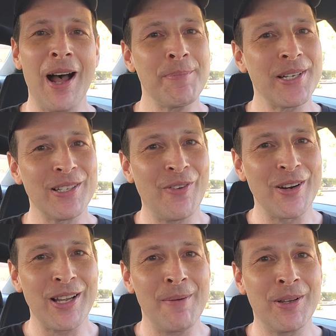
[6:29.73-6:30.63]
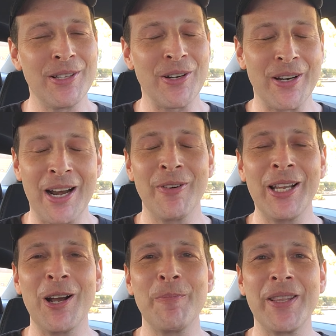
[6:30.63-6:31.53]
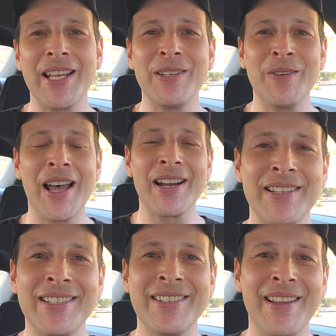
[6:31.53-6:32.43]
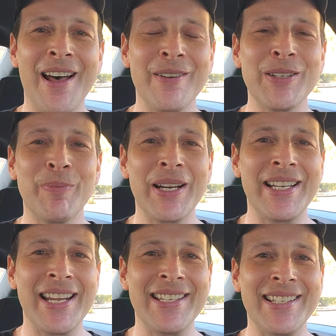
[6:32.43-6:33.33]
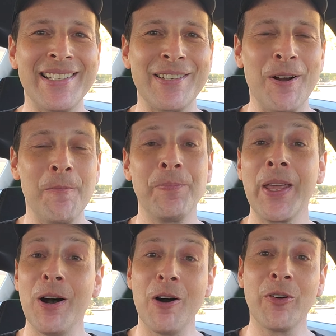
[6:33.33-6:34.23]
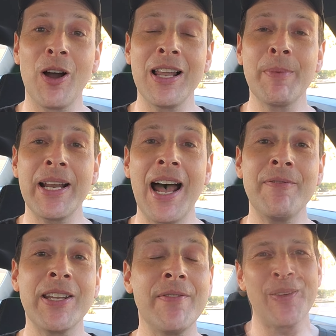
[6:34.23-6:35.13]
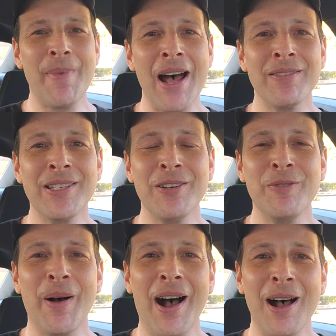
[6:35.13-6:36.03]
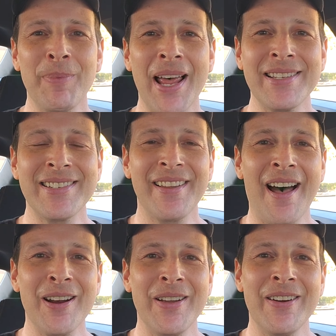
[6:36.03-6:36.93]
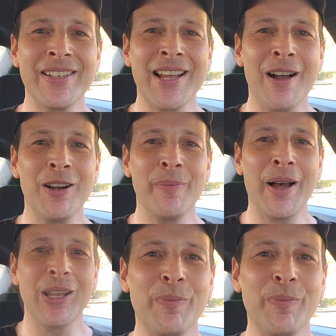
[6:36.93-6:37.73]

option as far as I'm concerned, and I really hope that they do that because this gelato is pretty tasty. So overall, I'm going to have to give the Mountain Dew Baja Blast Gelato here at Taco Bell a